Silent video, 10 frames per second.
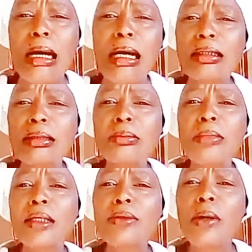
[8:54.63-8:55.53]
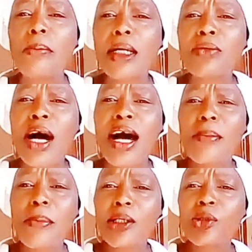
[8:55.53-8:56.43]
Hand
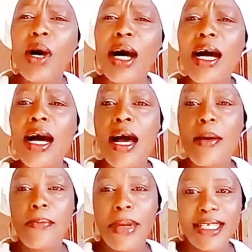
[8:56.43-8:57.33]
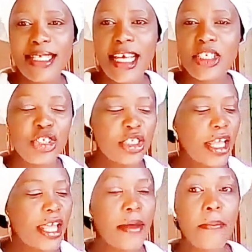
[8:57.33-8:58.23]
manual
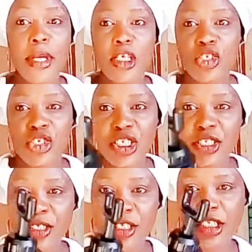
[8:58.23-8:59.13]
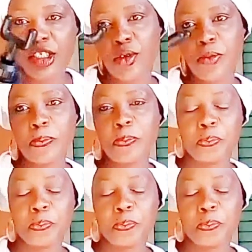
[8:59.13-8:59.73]
massaging machine, you know.